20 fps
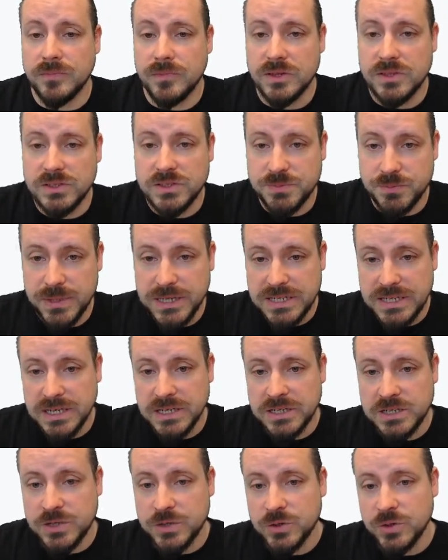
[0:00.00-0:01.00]

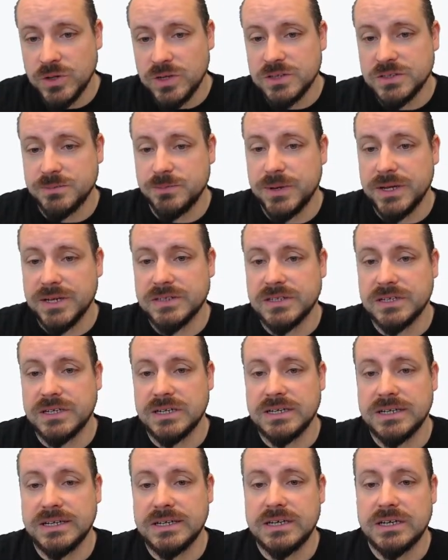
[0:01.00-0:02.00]
Speaking to is
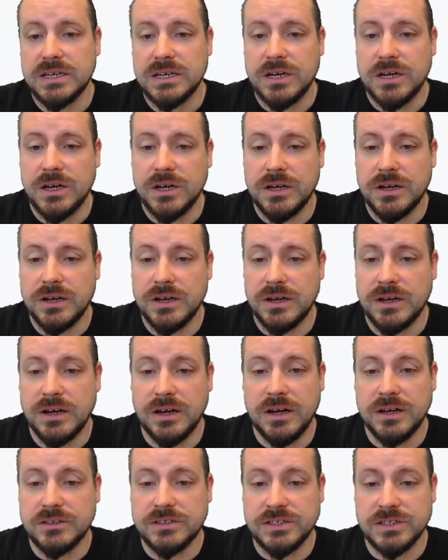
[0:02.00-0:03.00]
basically
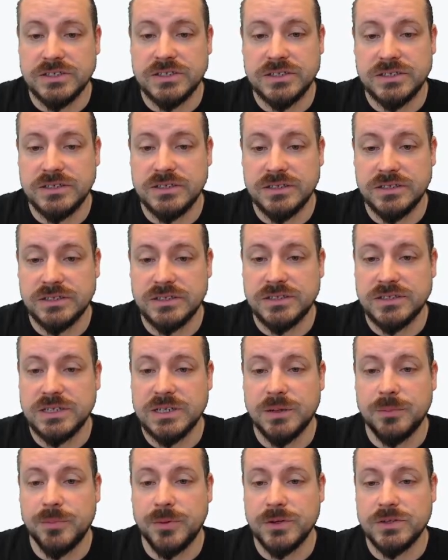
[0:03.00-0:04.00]
just a
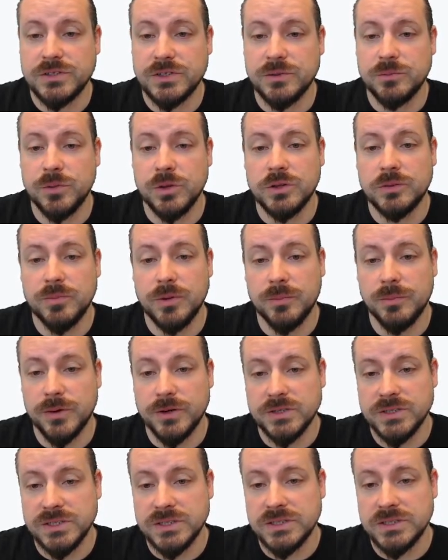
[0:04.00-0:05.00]
single person or multiple
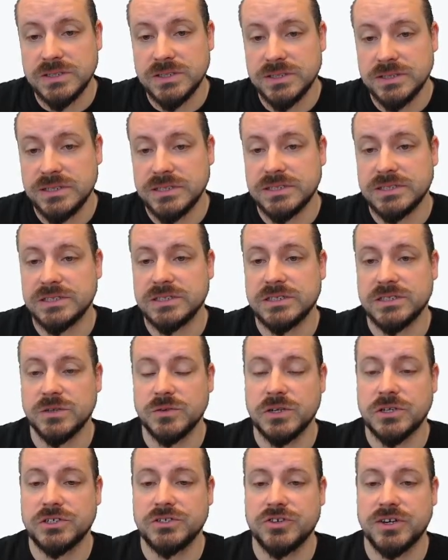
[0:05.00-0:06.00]
persons. This is so
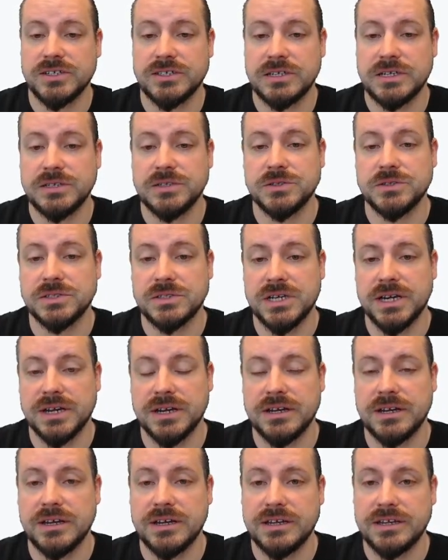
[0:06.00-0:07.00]
the translators
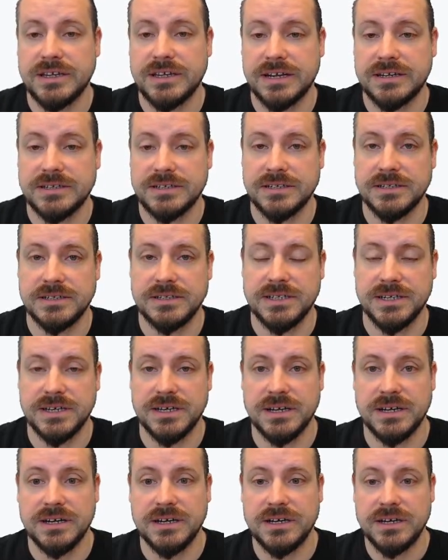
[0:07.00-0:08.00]
can get
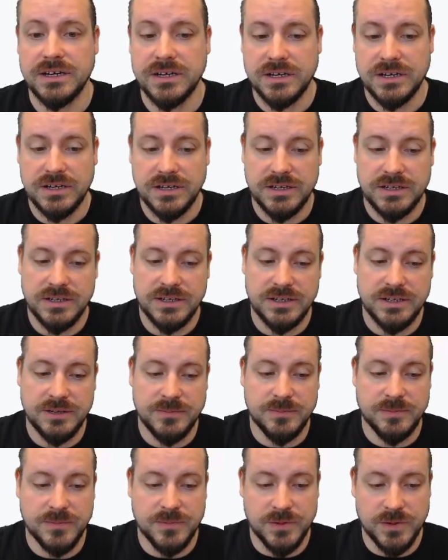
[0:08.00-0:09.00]
the
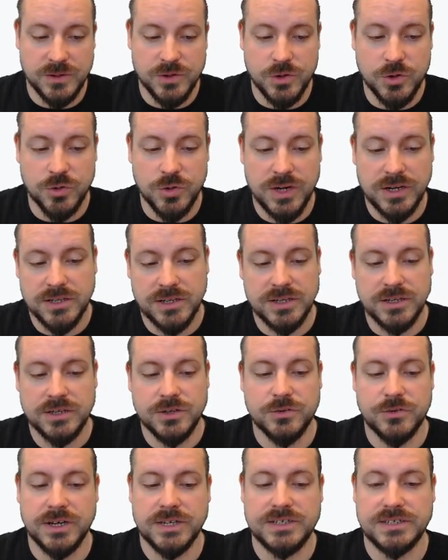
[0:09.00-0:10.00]

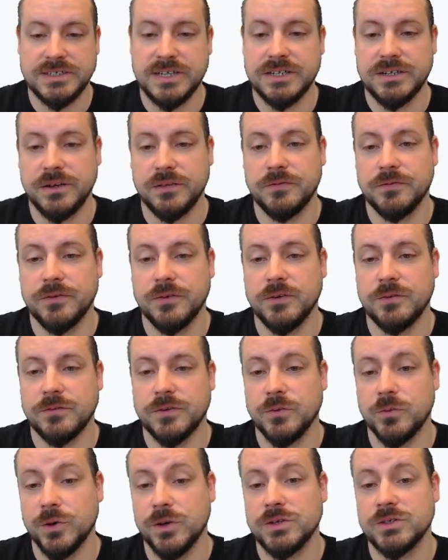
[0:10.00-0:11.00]
correct state of
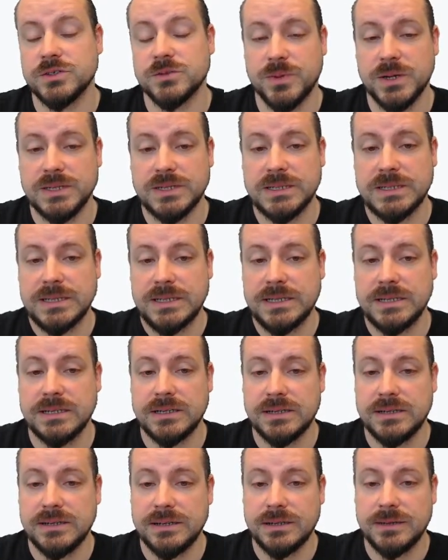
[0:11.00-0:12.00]
the words, basically,
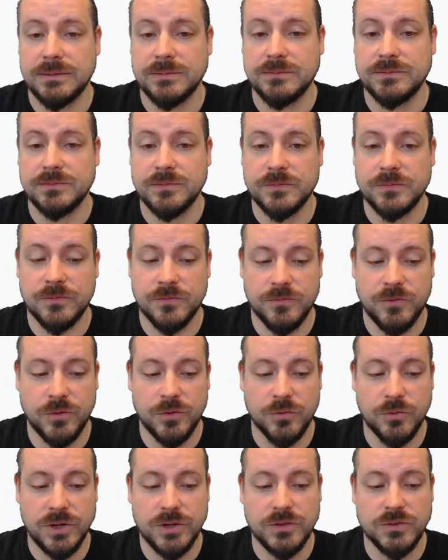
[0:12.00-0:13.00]

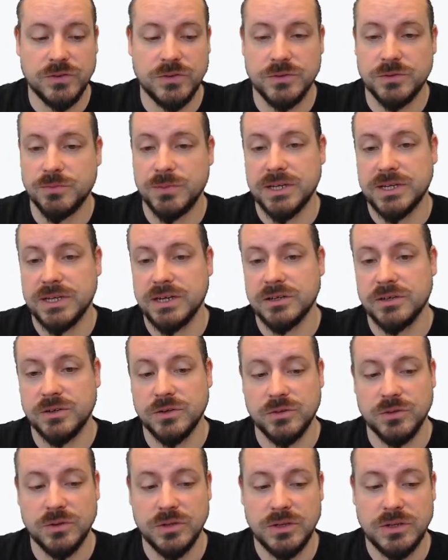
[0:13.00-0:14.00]
for when you're speaking to